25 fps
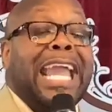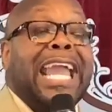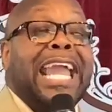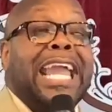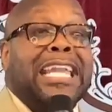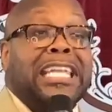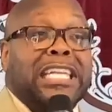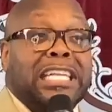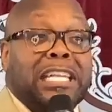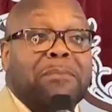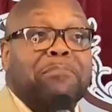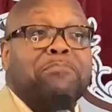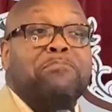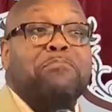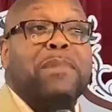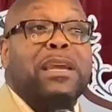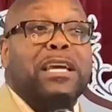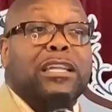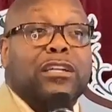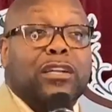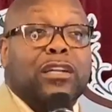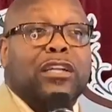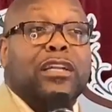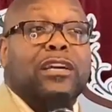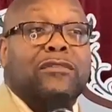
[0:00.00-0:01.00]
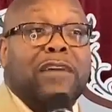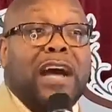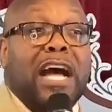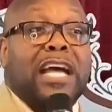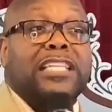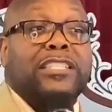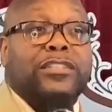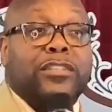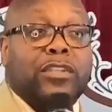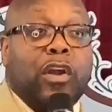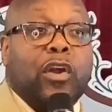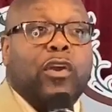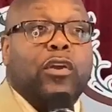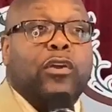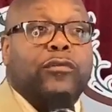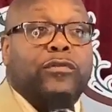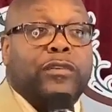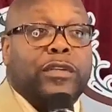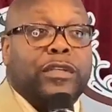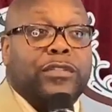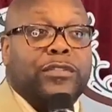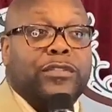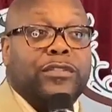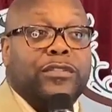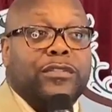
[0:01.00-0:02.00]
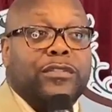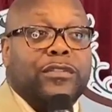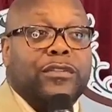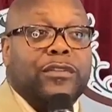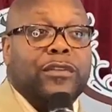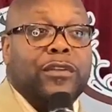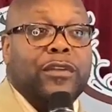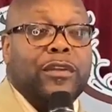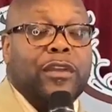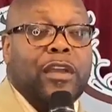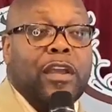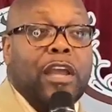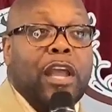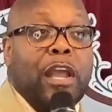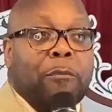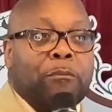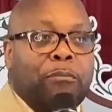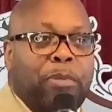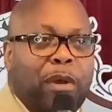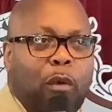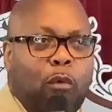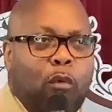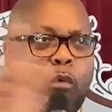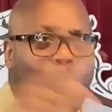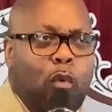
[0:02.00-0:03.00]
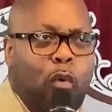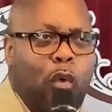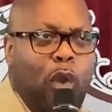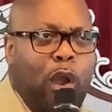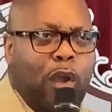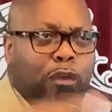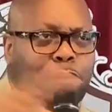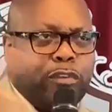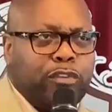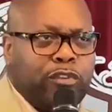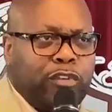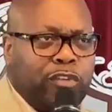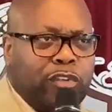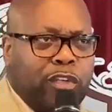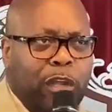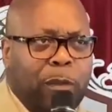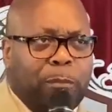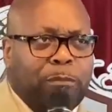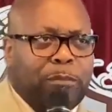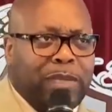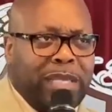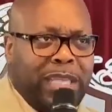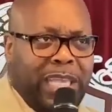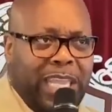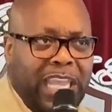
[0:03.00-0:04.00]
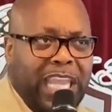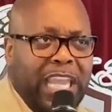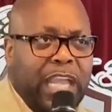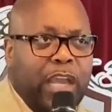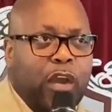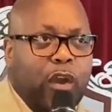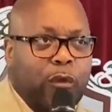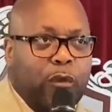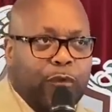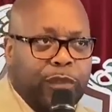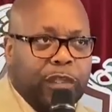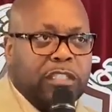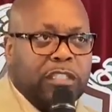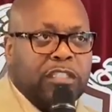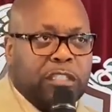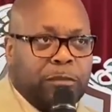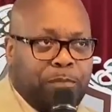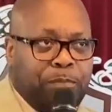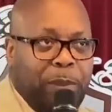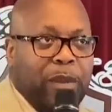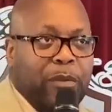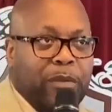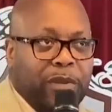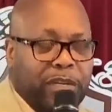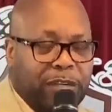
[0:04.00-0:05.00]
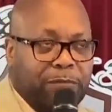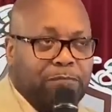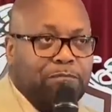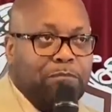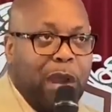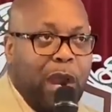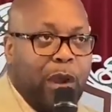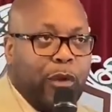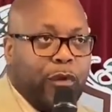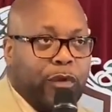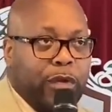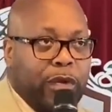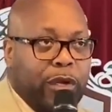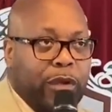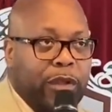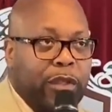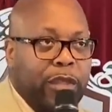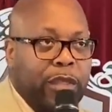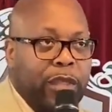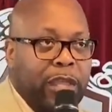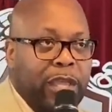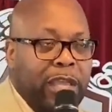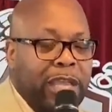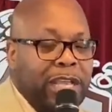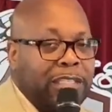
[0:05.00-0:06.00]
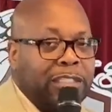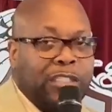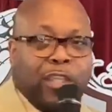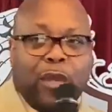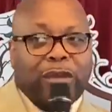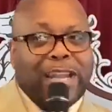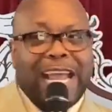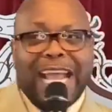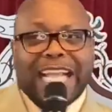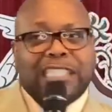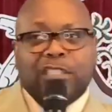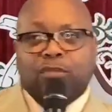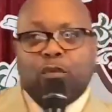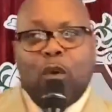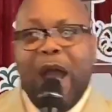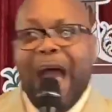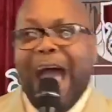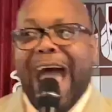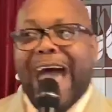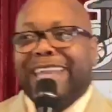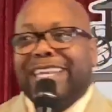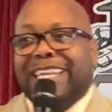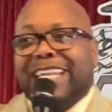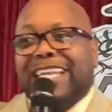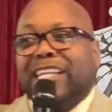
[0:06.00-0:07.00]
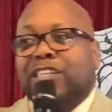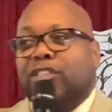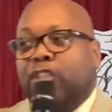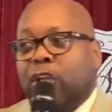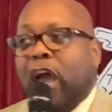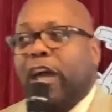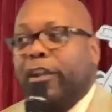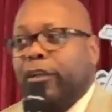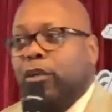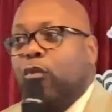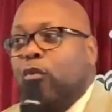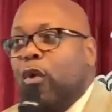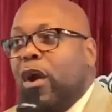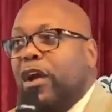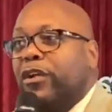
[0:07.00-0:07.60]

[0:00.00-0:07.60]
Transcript: in the middle of our service. But worship killed the spirit of murder. So that's why I need y'all to